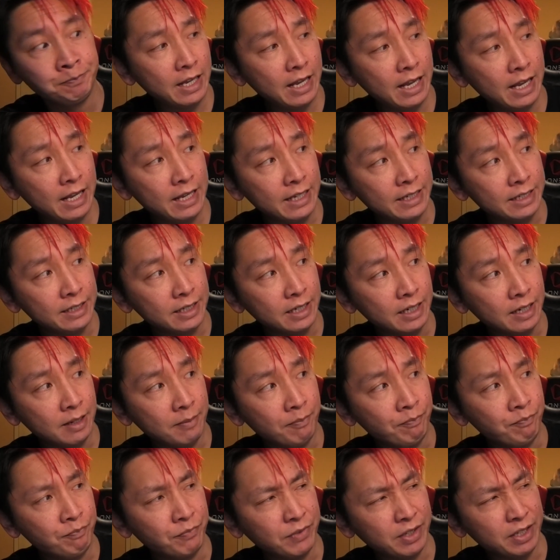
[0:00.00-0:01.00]
And
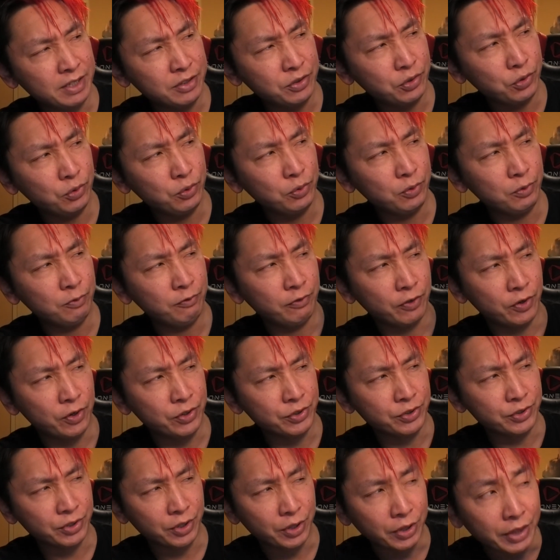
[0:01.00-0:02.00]
um, there's two
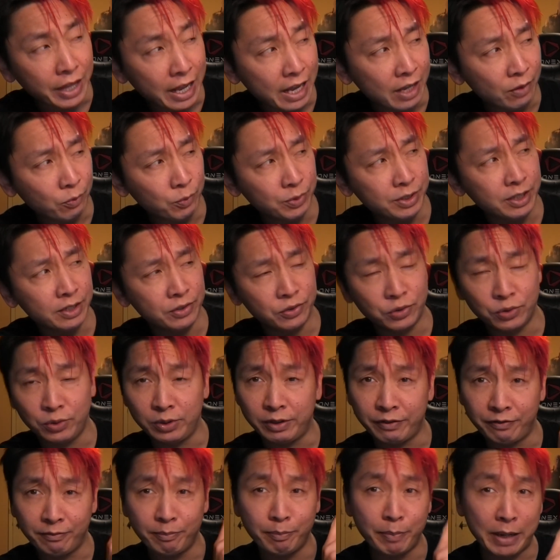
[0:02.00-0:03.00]
versions of that, which has two
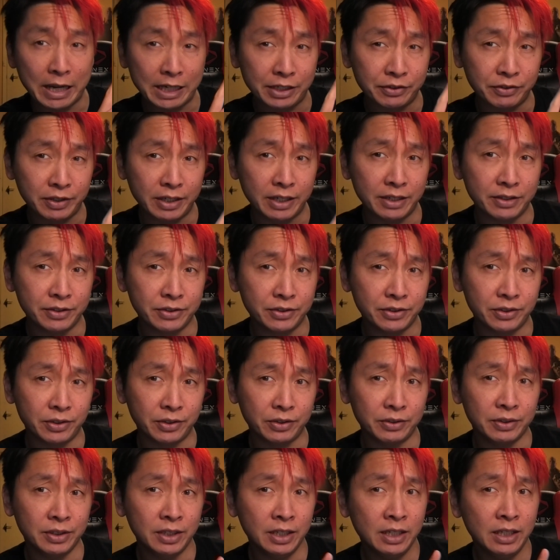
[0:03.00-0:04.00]
different backgrounds.
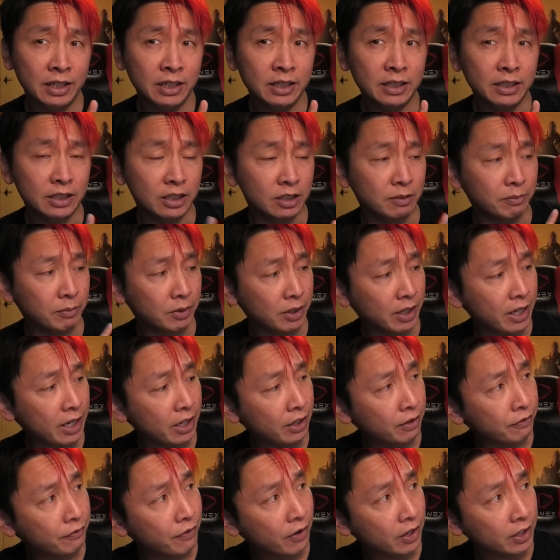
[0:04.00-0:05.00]
So yeah, I'm glad
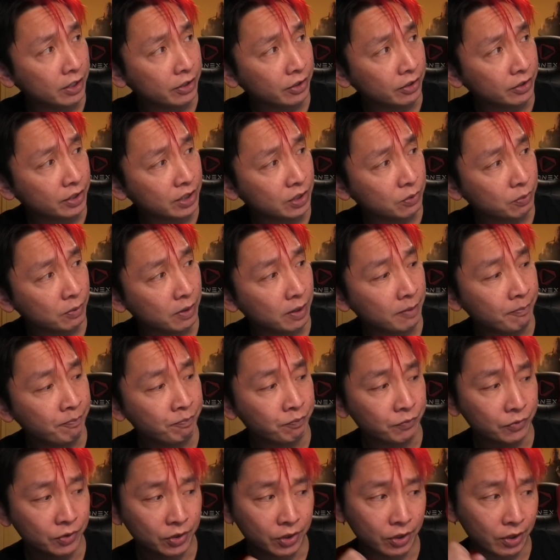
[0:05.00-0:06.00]
I finally got this one.
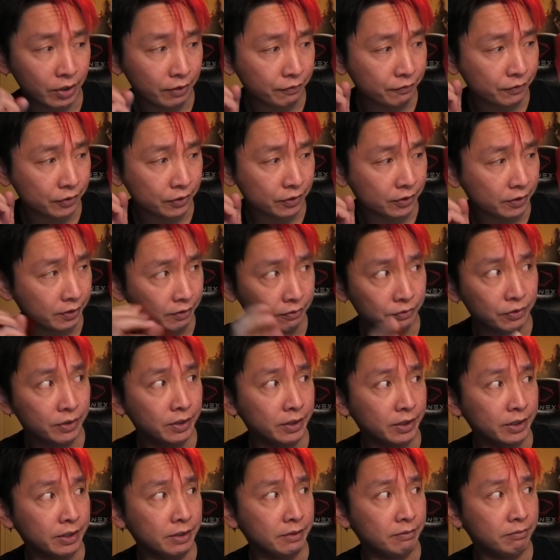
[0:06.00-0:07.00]
Got it for a
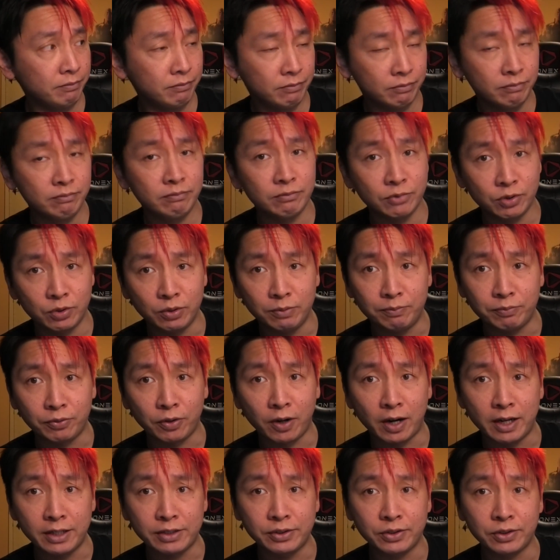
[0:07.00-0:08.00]
really good
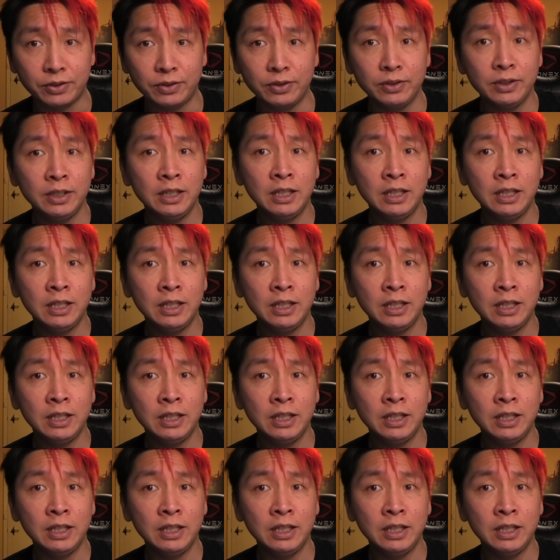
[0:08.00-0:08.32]
price too.